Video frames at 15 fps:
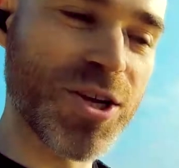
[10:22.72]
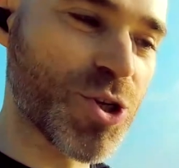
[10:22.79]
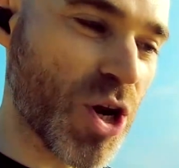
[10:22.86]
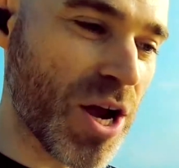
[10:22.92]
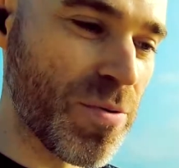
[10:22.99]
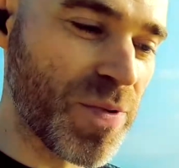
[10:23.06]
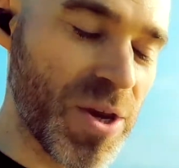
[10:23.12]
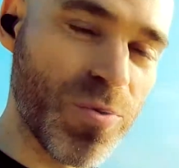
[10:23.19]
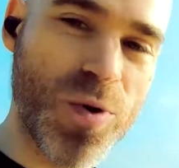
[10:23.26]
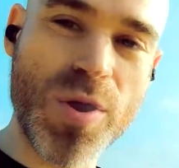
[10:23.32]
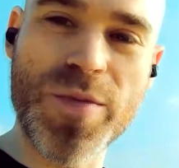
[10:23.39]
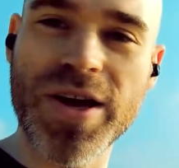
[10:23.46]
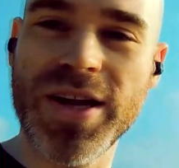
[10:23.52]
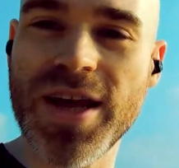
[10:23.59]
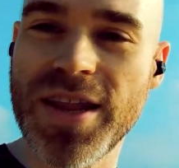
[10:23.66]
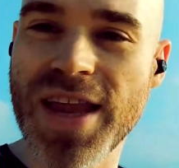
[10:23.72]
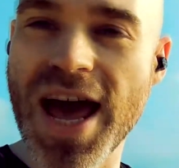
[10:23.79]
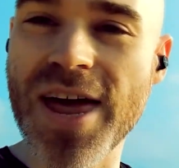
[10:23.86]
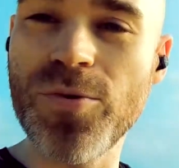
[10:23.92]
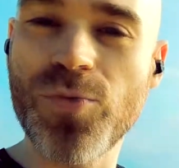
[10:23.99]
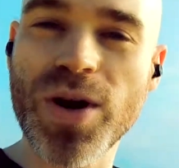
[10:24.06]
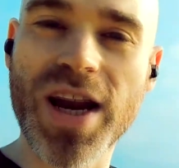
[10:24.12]
try and meet women, and
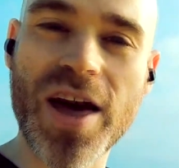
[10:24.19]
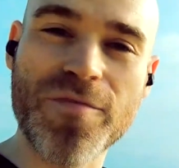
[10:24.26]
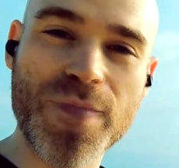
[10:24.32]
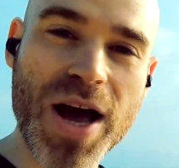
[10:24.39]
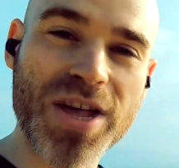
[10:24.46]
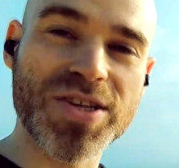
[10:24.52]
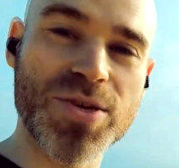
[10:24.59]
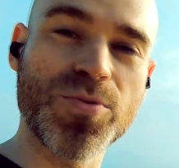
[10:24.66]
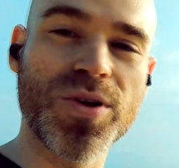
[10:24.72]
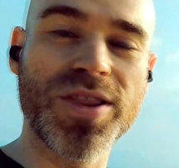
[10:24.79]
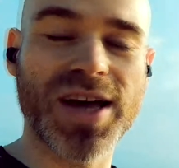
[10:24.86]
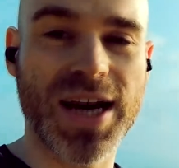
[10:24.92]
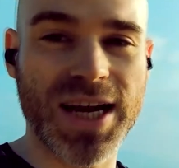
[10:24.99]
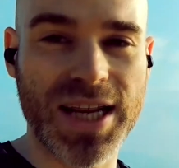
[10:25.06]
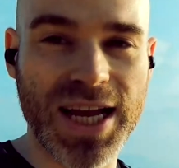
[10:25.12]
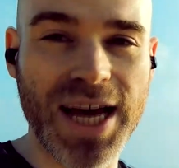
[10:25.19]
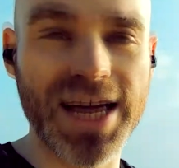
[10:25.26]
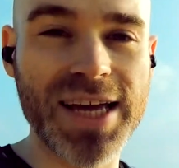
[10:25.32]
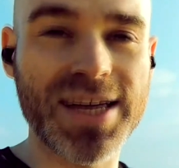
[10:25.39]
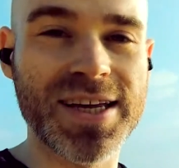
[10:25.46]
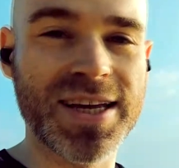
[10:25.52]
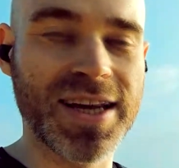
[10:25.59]
then when I've met someone that I
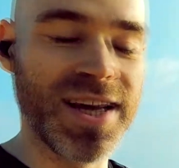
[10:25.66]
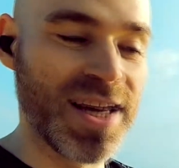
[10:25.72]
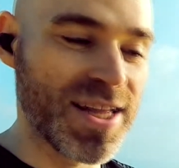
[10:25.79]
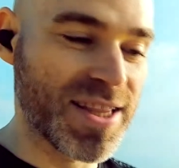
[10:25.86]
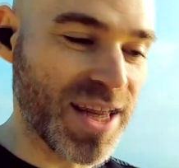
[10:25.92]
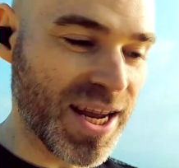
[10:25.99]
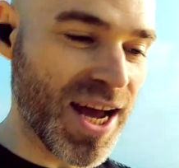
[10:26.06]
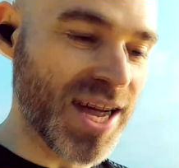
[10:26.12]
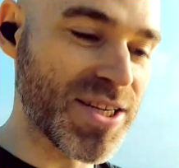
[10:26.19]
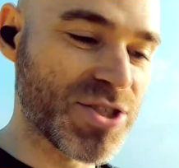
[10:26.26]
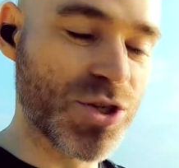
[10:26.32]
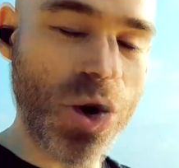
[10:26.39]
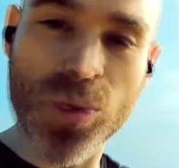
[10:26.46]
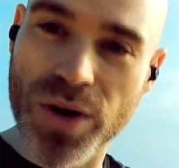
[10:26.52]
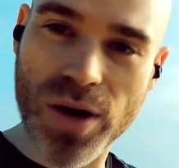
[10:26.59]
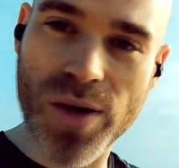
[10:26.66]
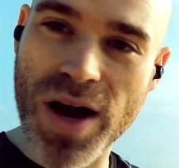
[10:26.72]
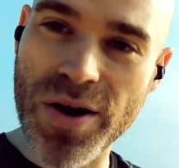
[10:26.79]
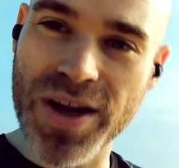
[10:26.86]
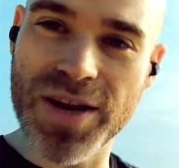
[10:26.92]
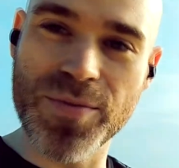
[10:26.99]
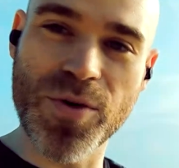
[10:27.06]
like, then I don't go
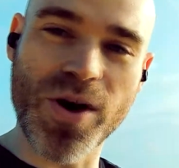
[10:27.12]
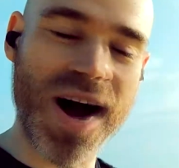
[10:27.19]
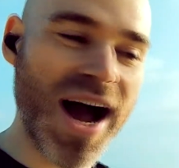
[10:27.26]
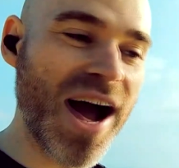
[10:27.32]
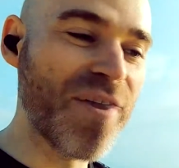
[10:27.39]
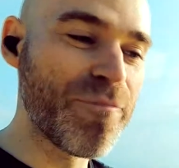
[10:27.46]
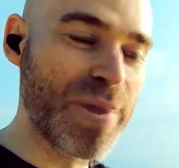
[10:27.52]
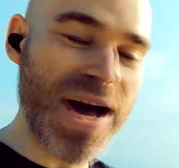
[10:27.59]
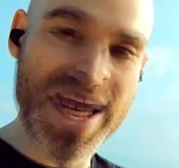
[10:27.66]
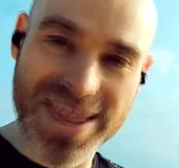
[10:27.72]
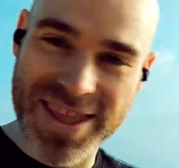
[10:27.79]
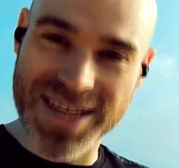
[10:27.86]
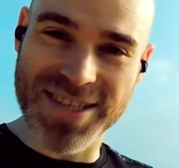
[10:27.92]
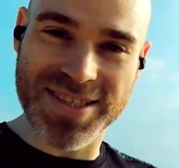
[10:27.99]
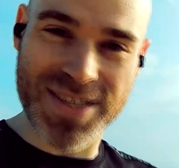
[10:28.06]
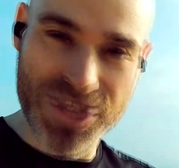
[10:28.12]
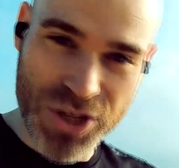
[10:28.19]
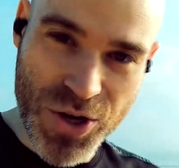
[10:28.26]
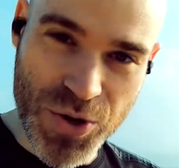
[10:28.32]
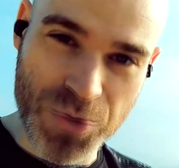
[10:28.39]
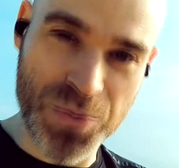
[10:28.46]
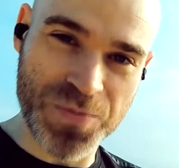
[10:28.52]
out anymore. I have better things to
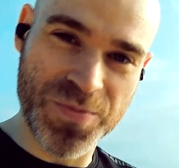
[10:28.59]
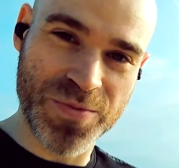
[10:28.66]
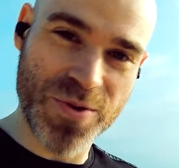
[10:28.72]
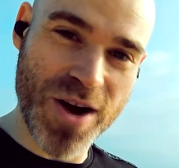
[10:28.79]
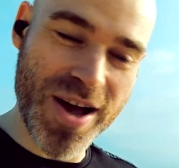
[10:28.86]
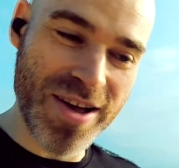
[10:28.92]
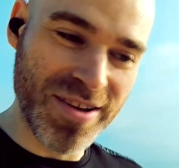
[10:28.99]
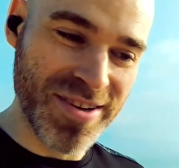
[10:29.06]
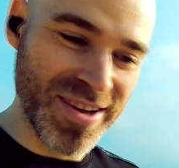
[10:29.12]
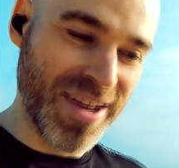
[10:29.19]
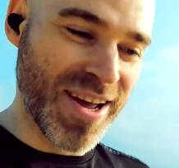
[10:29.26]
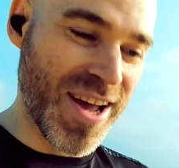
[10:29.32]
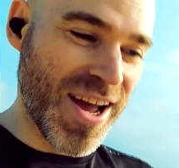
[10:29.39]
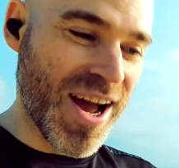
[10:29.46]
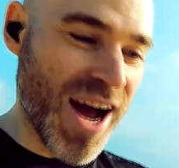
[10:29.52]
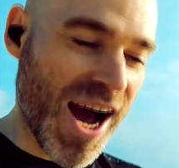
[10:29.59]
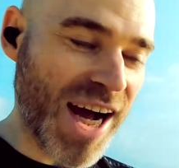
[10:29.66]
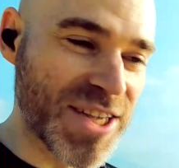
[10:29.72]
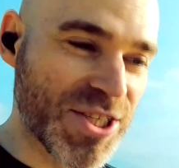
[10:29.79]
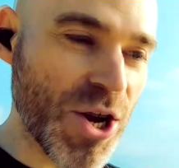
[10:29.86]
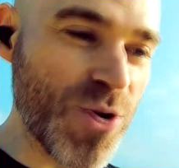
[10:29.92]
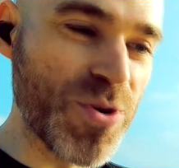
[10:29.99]
do, right?
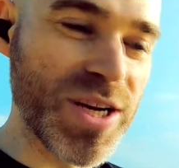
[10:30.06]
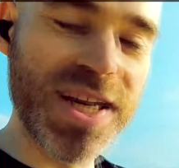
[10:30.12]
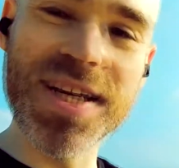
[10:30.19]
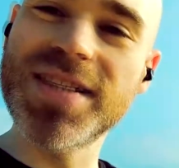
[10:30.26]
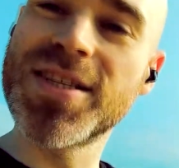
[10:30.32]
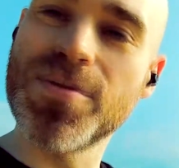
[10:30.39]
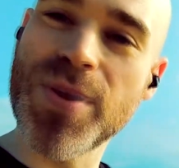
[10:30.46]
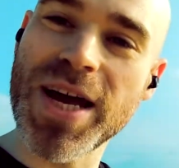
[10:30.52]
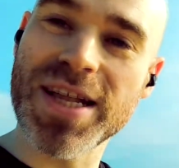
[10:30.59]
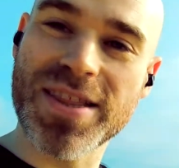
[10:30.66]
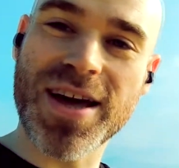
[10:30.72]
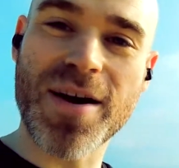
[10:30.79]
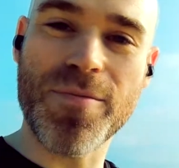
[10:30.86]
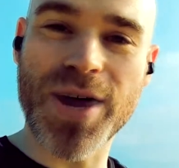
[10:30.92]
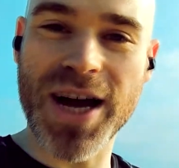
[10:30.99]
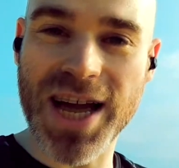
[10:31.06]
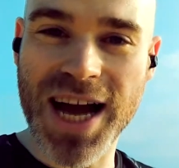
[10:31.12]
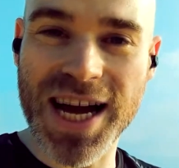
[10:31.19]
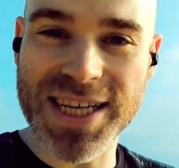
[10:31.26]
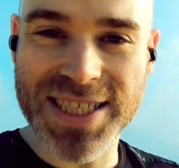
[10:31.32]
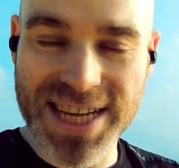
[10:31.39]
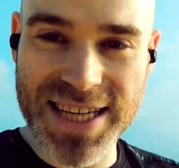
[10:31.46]
I don't need to make that my
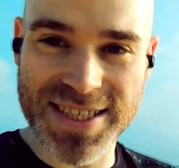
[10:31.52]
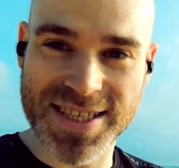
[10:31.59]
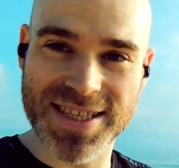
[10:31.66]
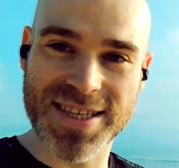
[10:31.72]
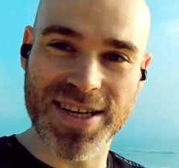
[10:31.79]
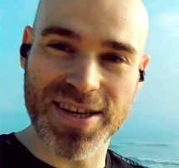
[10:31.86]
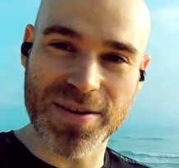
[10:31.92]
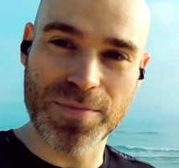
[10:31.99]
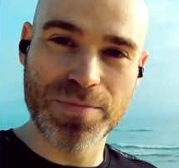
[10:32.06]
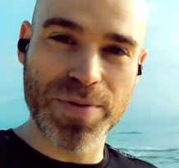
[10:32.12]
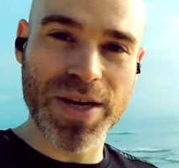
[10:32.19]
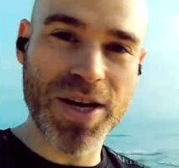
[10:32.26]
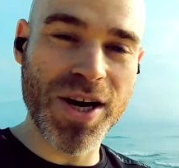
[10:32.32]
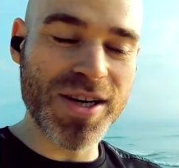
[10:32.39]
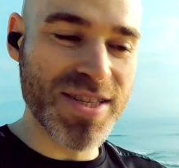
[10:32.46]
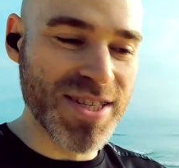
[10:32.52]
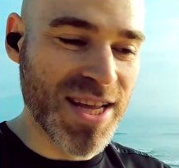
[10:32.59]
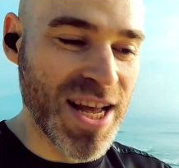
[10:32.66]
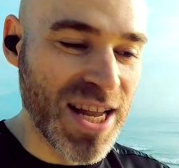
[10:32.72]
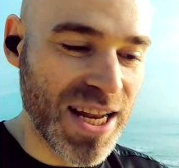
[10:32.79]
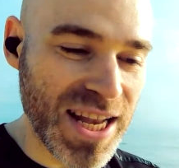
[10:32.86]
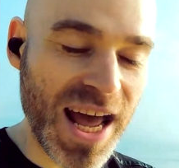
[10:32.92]
identity because
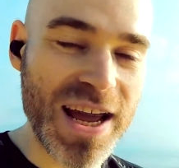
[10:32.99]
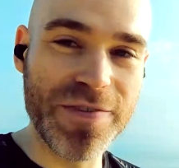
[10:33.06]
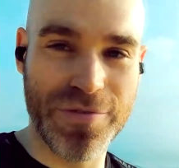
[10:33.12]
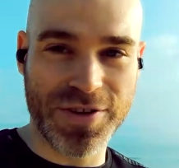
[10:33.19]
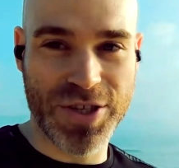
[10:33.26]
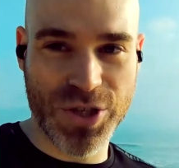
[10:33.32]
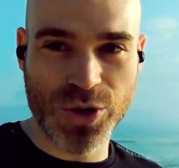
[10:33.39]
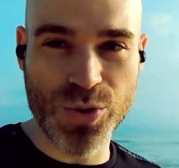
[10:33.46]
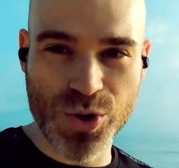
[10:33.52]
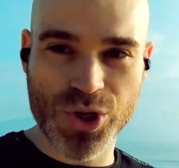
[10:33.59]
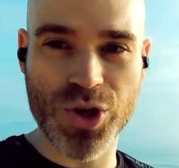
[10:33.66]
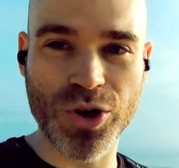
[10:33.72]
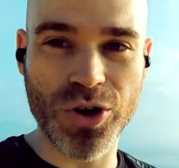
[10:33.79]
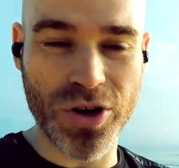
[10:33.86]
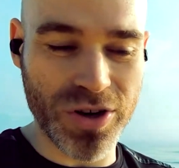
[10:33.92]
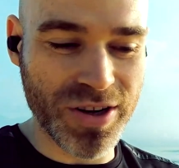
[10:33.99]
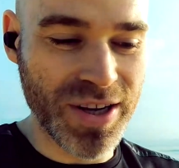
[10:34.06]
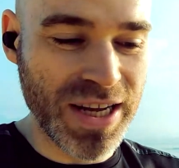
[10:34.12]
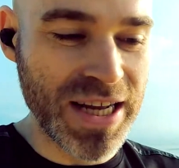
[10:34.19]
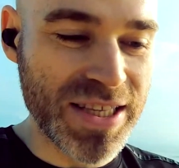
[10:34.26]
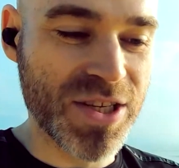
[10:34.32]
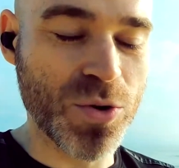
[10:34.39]
life is too short
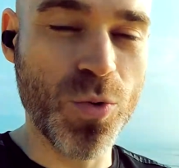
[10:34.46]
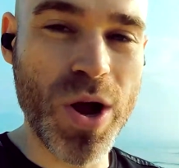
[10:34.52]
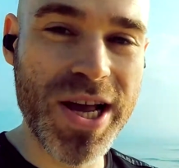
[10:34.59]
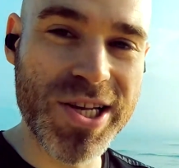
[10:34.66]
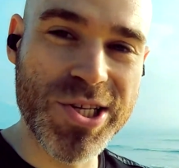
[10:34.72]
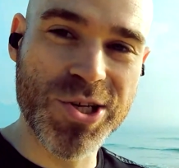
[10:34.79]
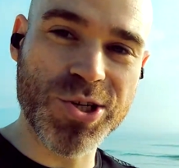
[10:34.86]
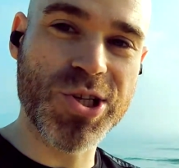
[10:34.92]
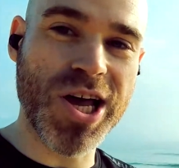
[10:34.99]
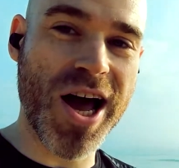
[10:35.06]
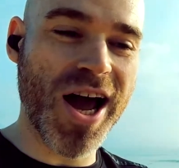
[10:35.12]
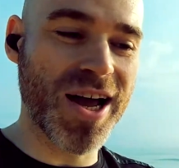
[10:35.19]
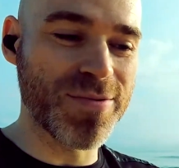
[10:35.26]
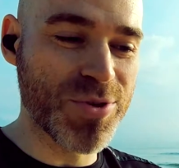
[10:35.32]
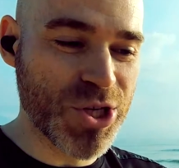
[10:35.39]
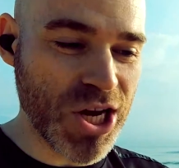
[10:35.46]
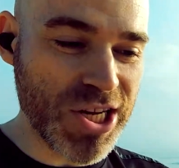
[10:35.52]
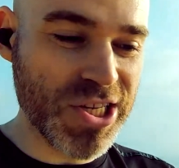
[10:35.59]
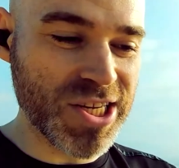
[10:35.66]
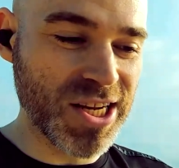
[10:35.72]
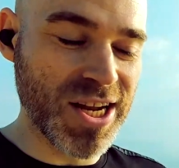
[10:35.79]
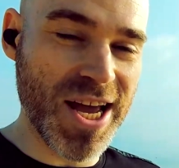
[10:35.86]
to waste your time
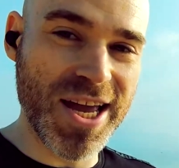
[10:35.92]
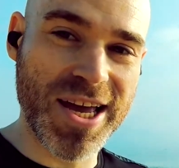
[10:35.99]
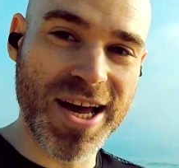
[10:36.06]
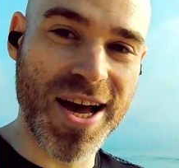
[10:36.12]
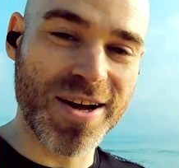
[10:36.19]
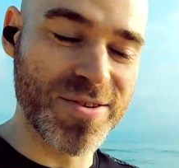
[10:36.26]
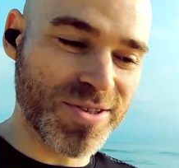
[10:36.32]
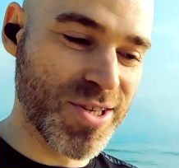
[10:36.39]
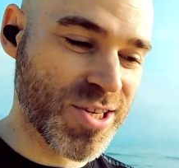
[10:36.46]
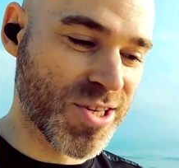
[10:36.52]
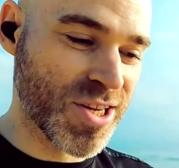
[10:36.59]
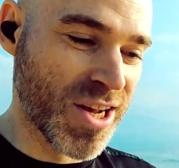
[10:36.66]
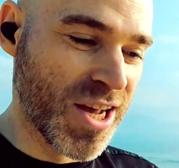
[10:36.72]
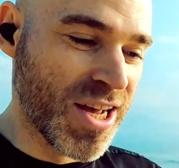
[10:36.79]
chasing lay counts,